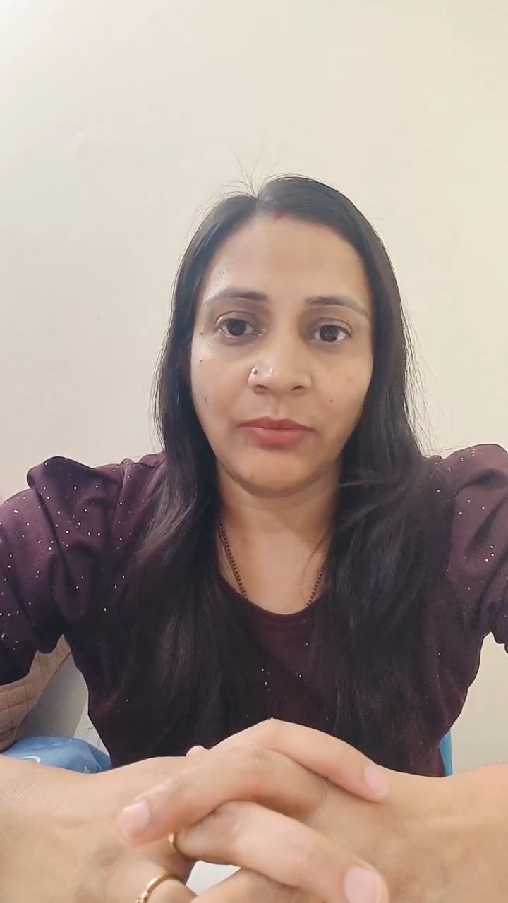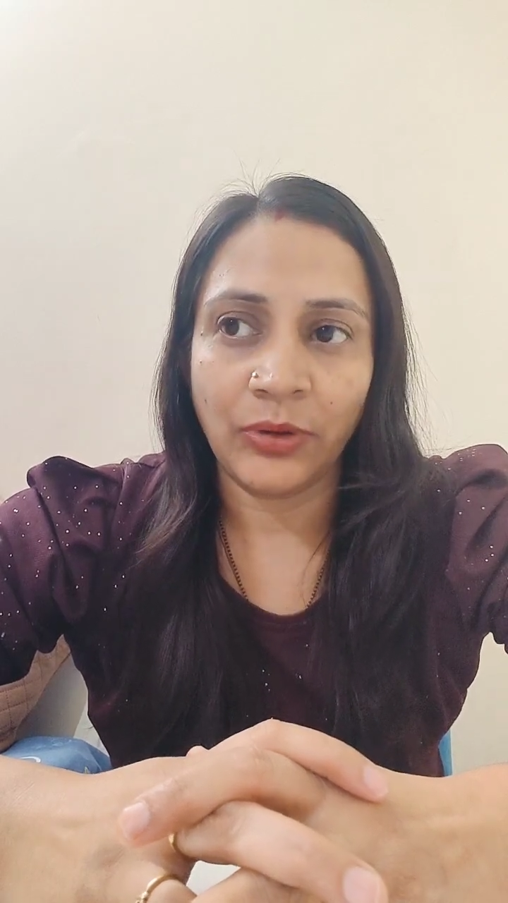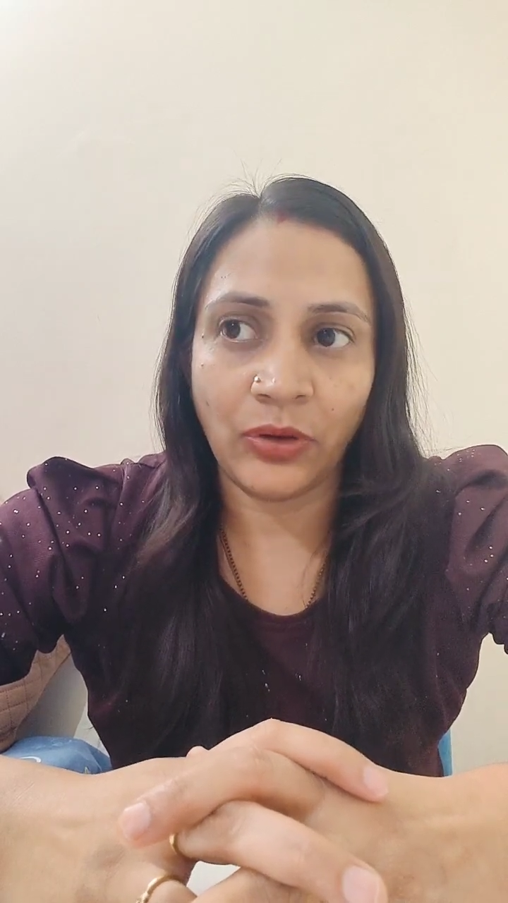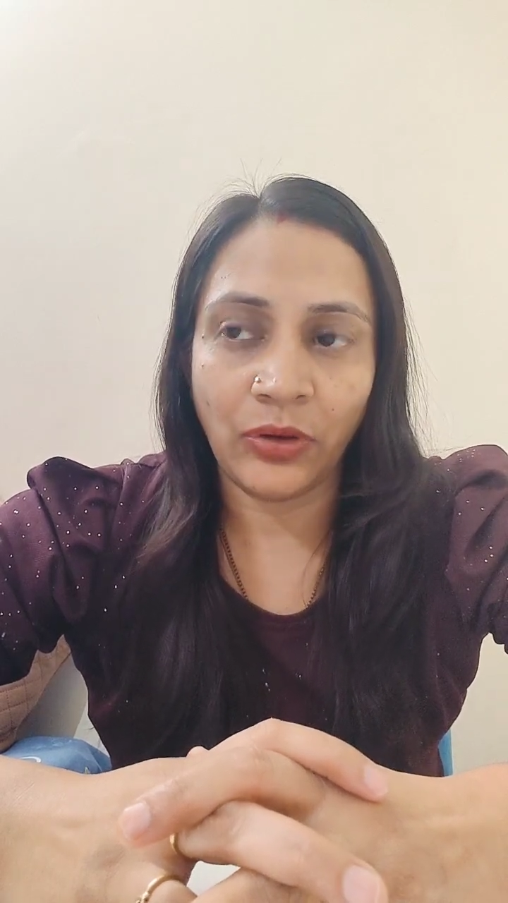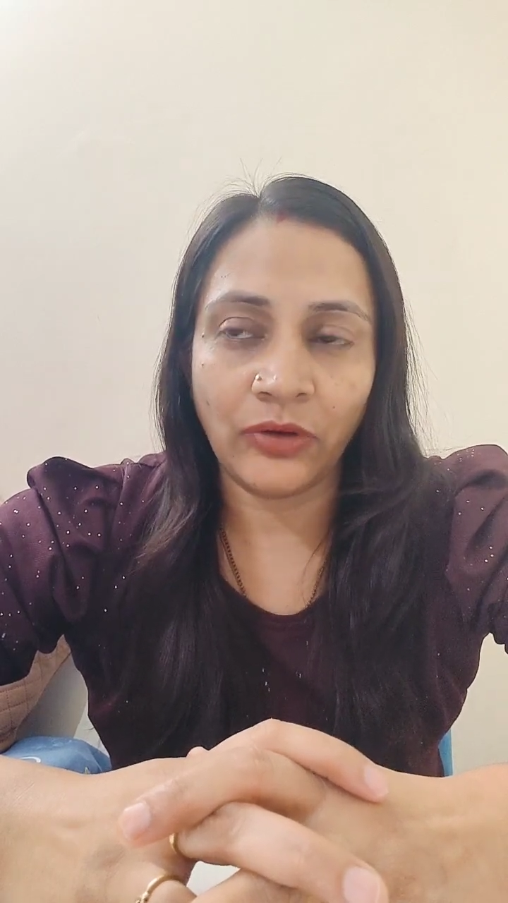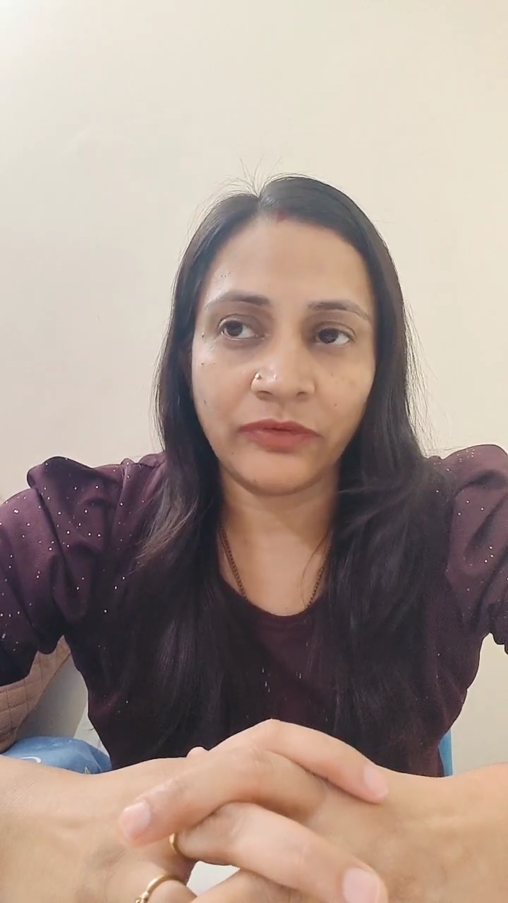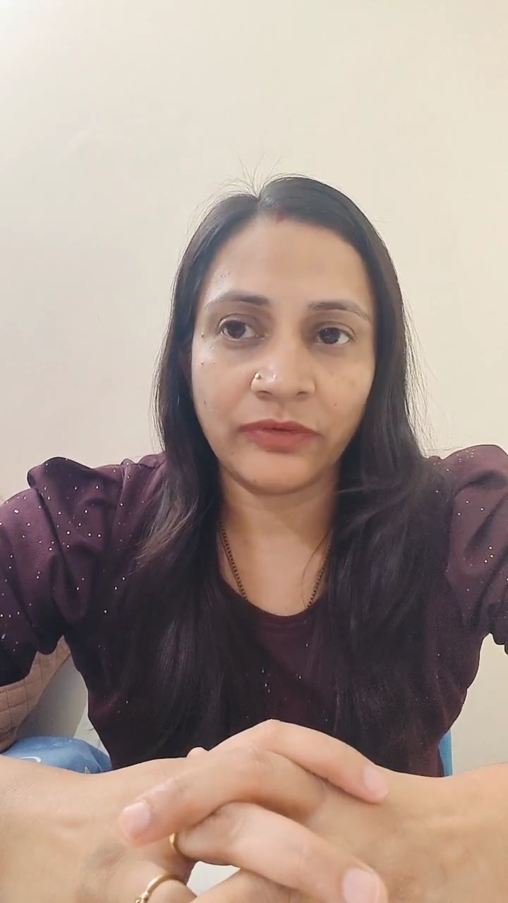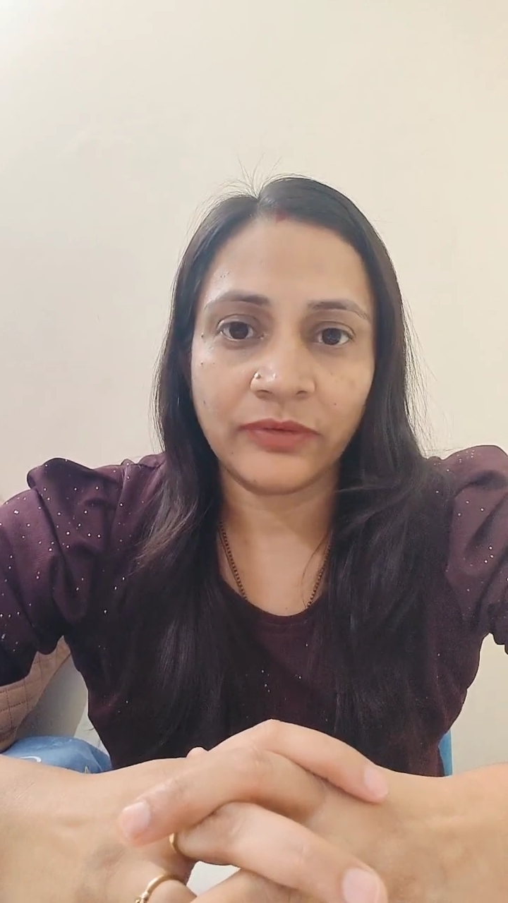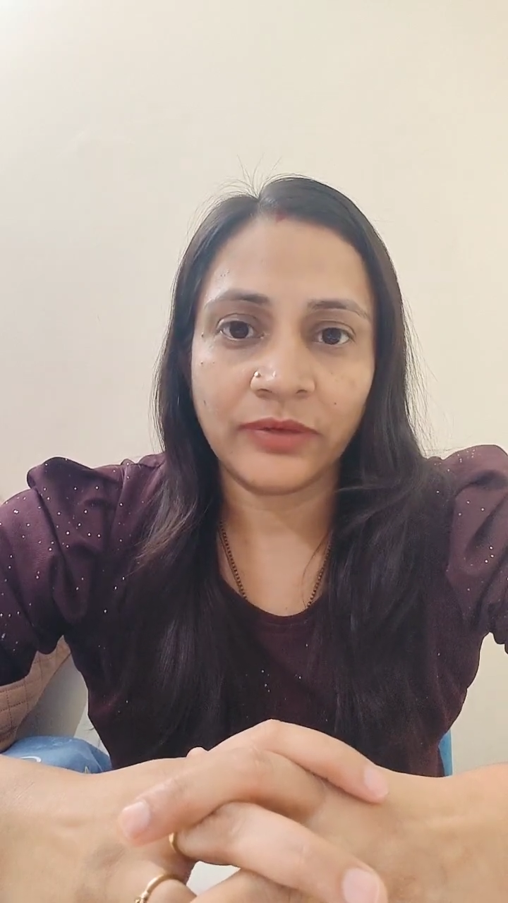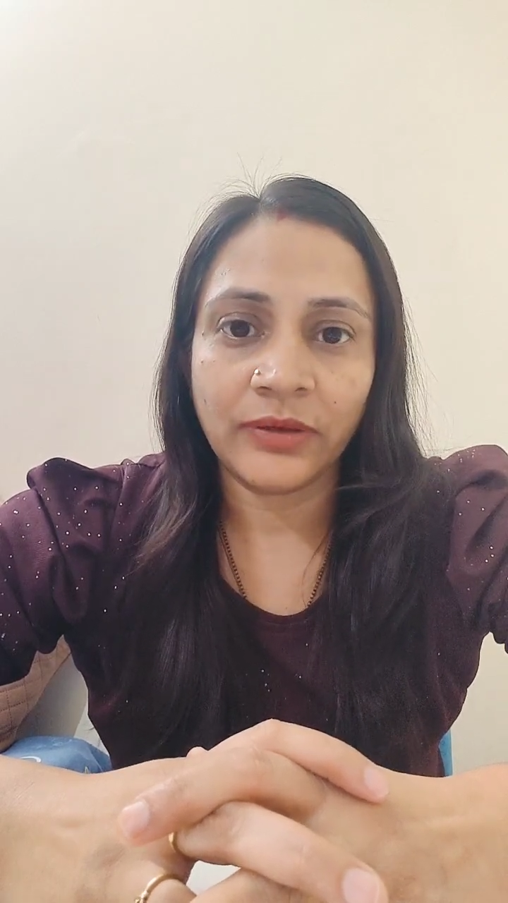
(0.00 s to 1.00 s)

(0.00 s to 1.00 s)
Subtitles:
because